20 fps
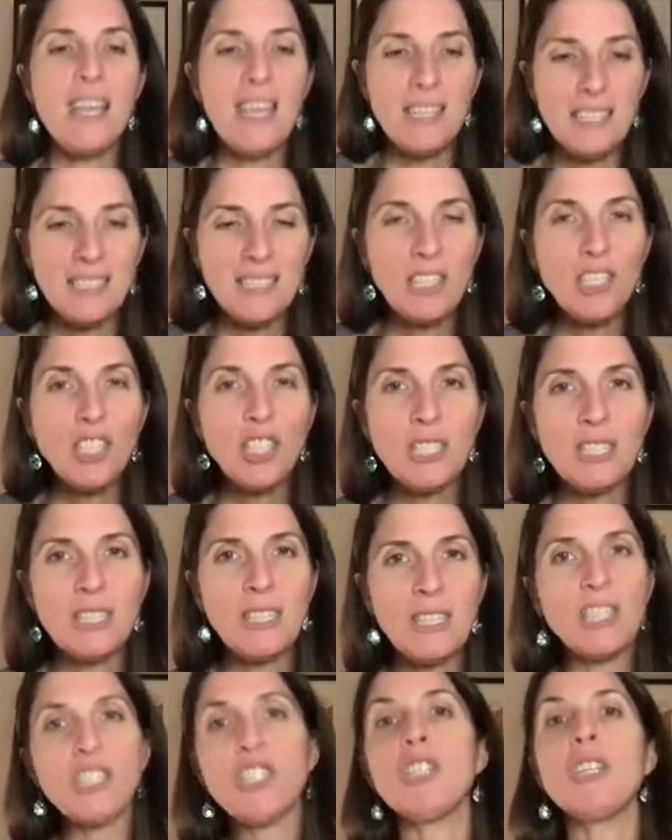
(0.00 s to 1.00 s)

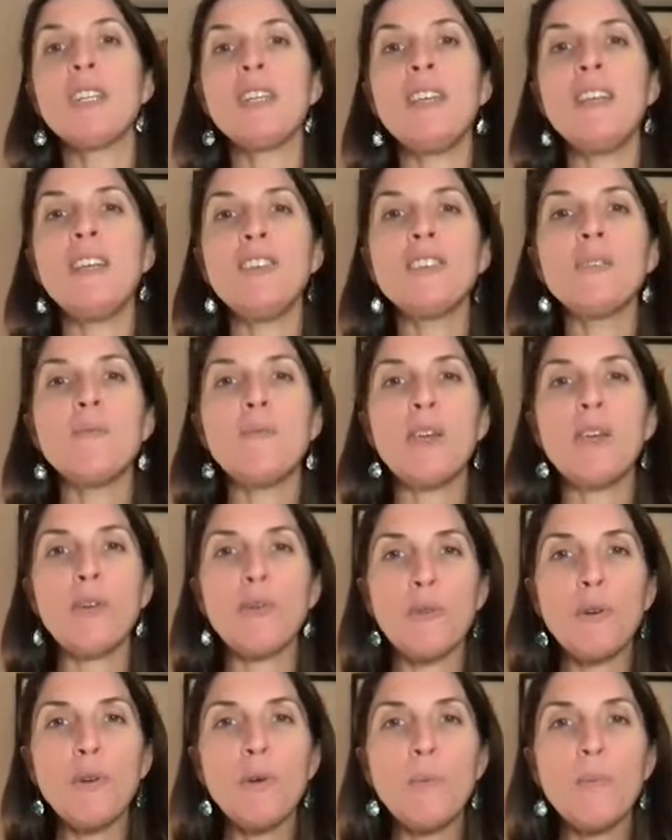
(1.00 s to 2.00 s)
such a intimate
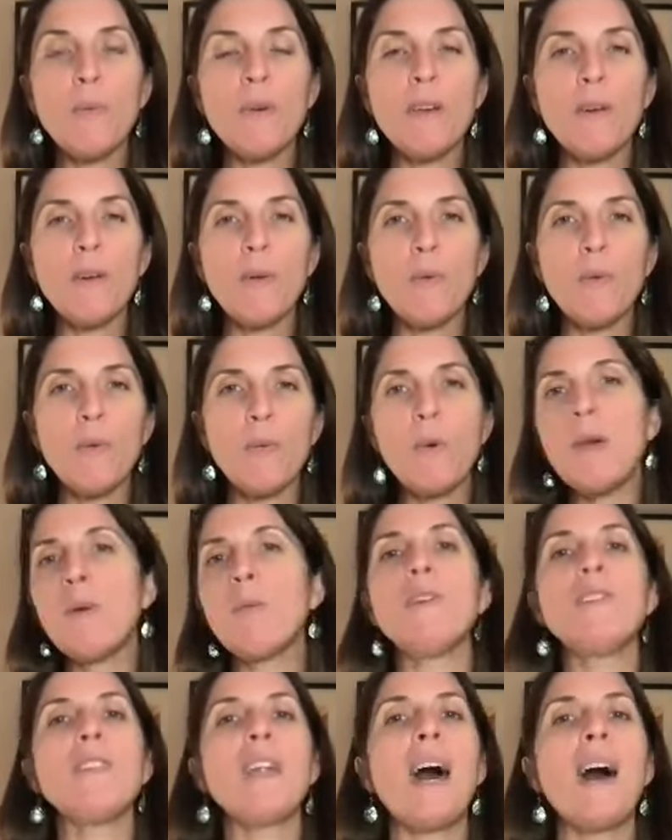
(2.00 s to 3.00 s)
group, we
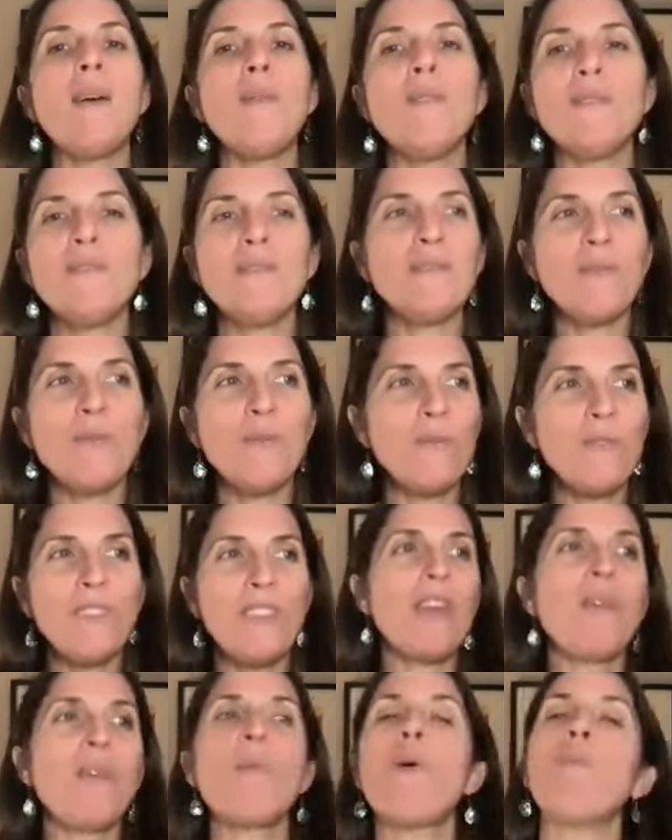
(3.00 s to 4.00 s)
will not
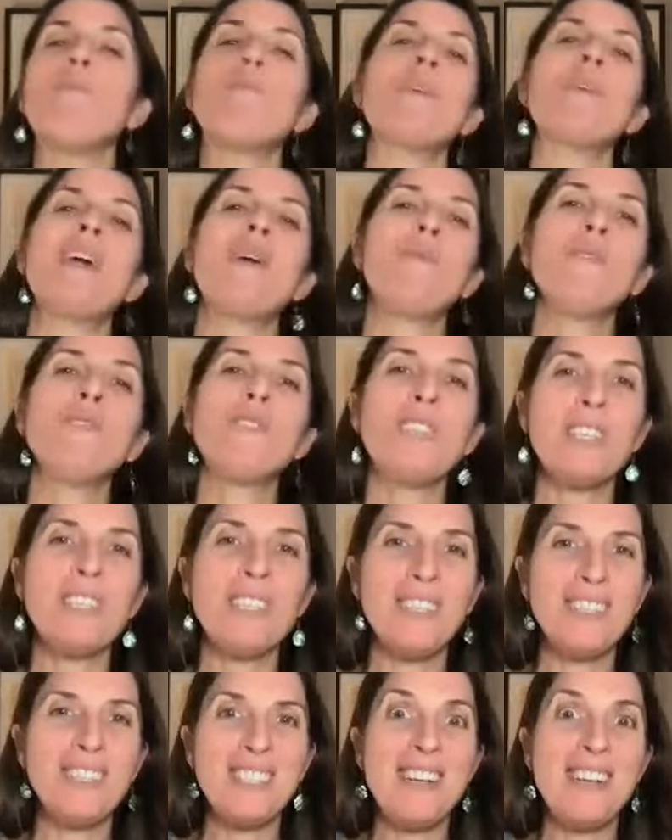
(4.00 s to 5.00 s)
they won't be able
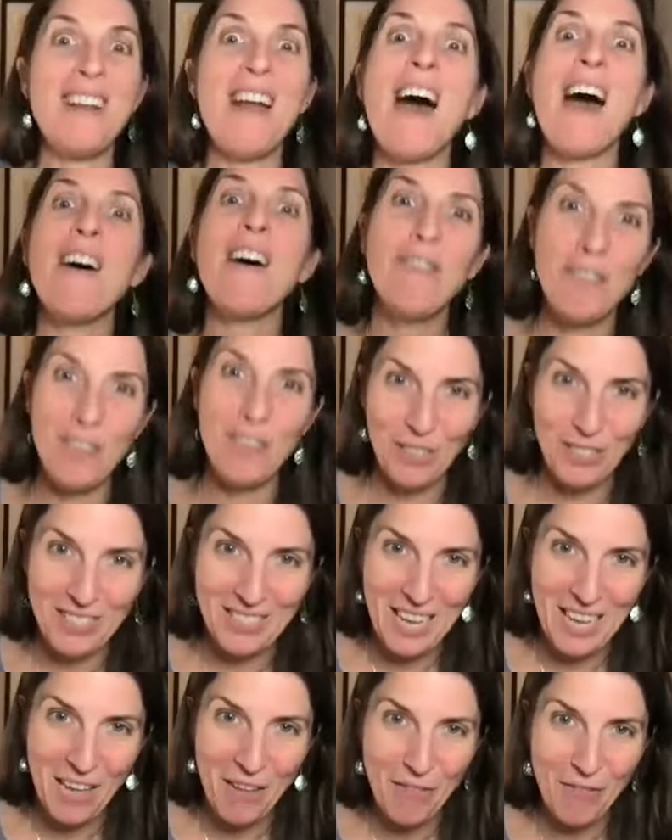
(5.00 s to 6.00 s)
to not feel
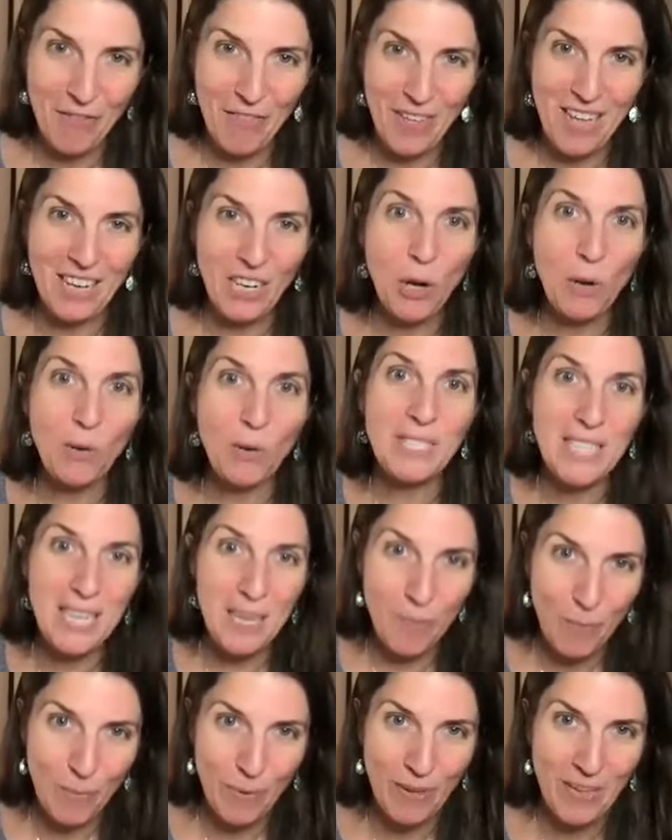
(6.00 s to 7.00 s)
safe and go
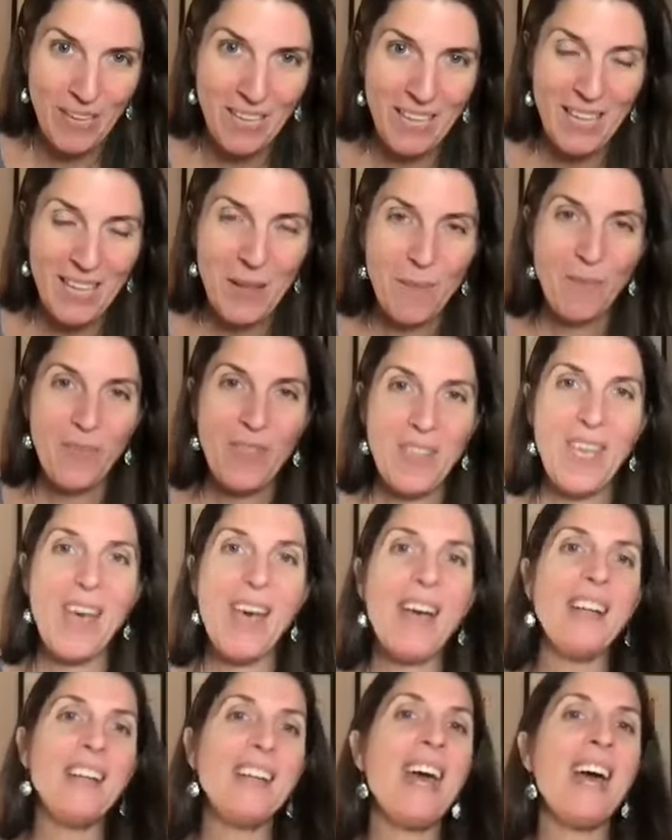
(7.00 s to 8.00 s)
deep
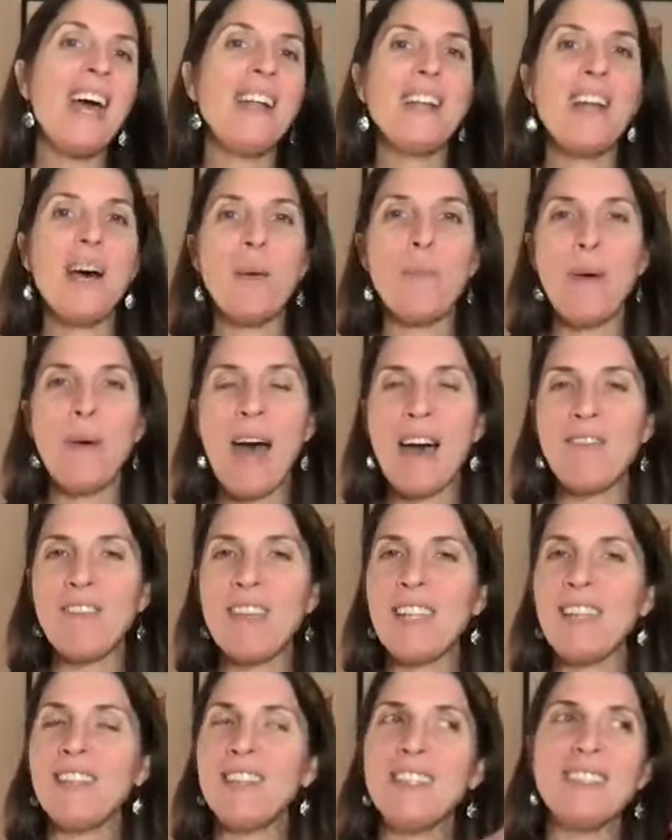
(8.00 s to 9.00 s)
and end up
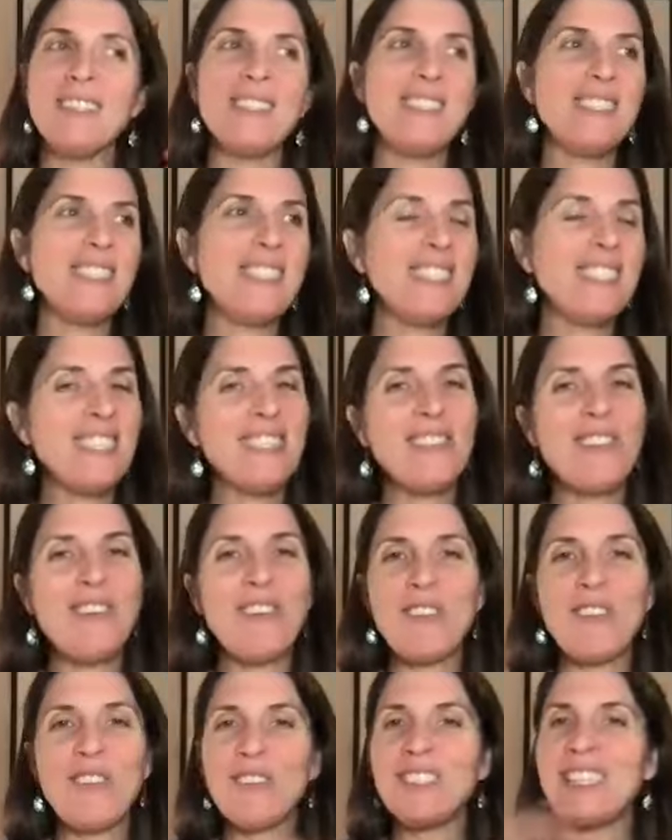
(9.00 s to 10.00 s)
having
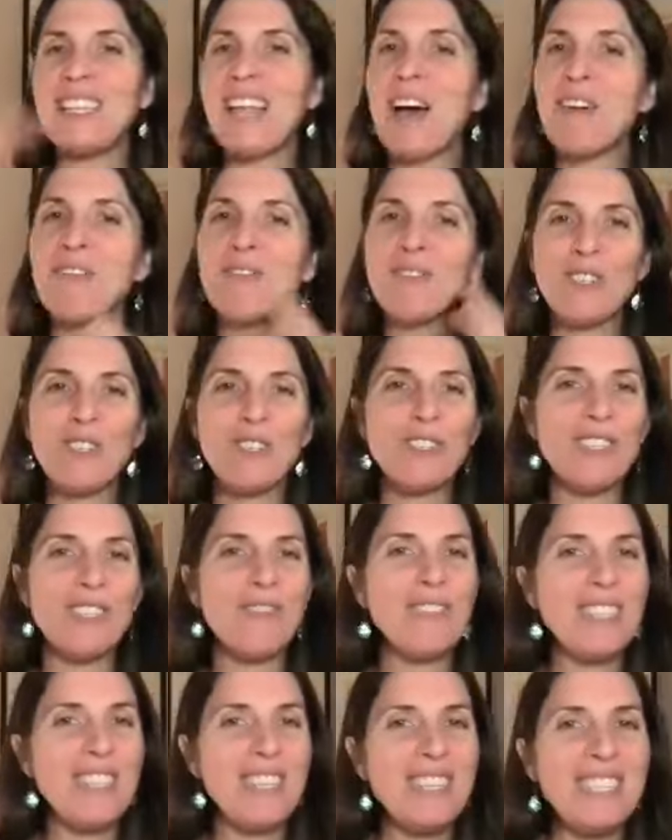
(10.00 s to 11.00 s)
to, those laughters
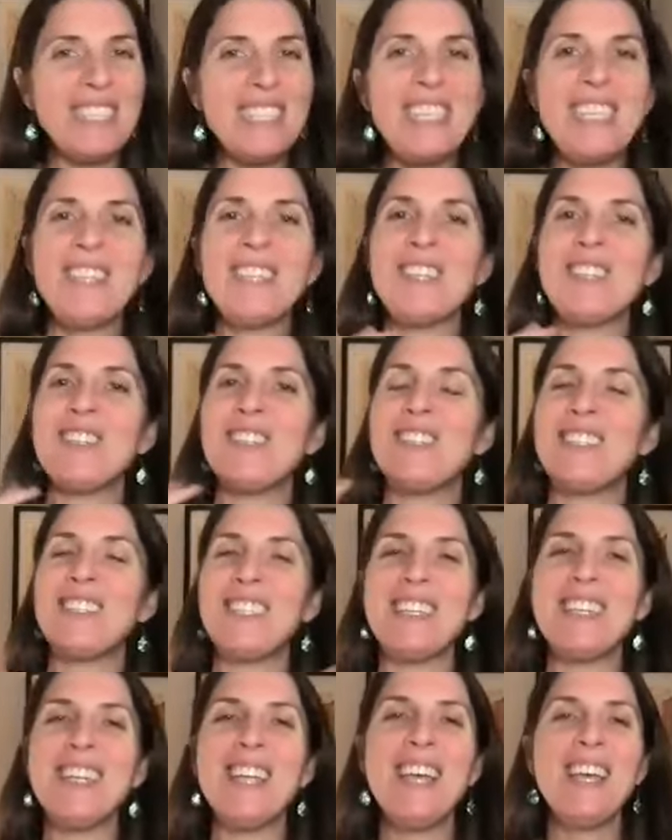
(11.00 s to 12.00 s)
of in tears
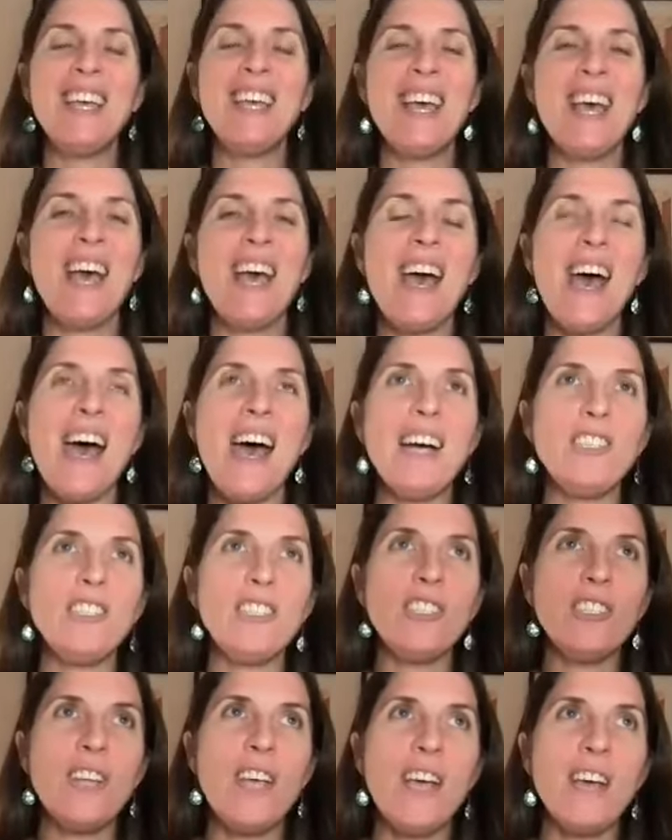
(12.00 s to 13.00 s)

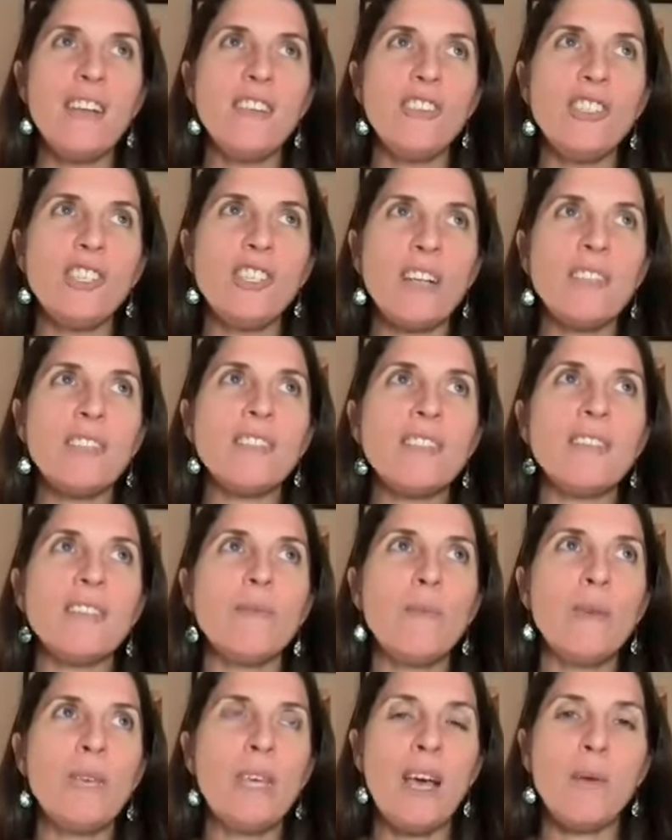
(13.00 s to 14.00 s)
and just
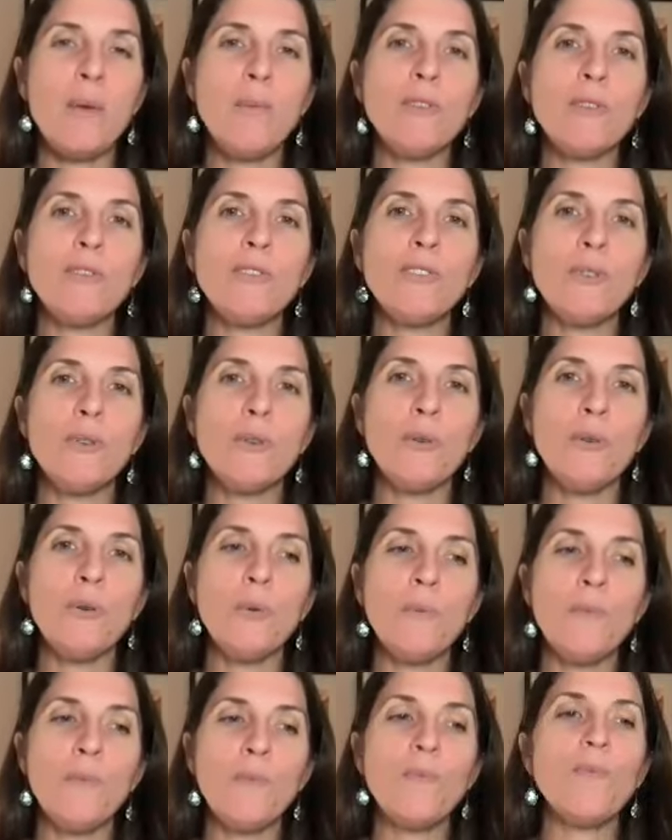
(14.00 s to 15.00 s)
be able
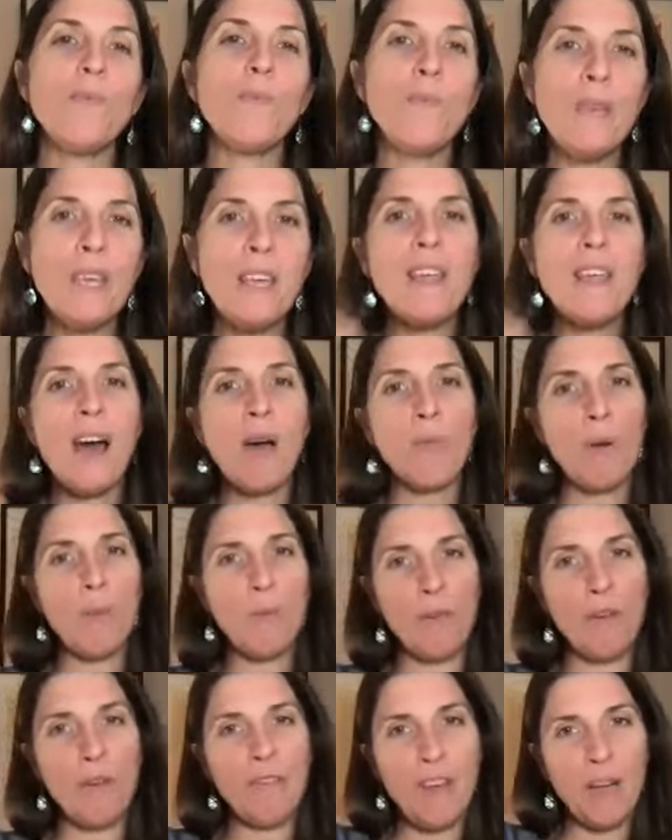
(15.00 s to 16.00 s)
to be that
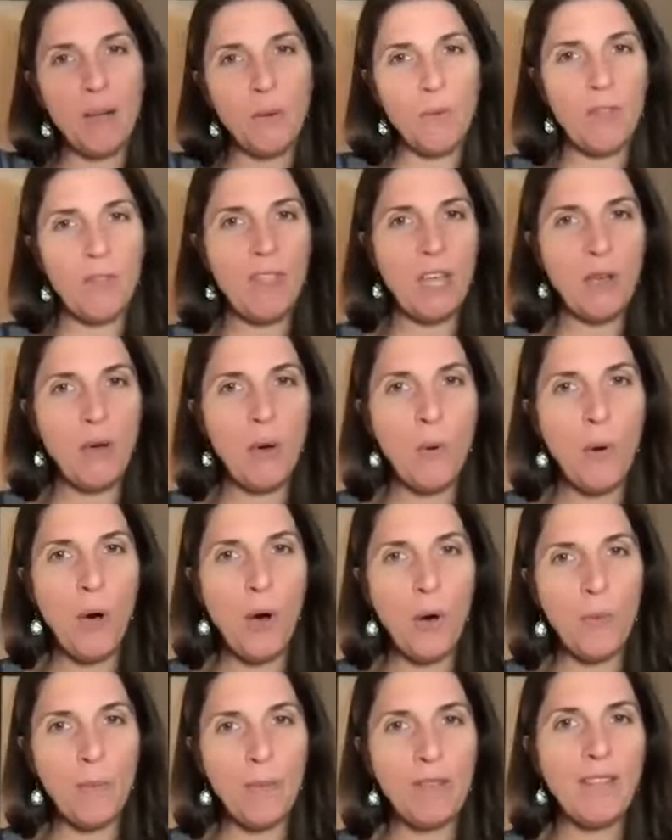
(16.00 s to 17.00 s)
ripple effect when they go home.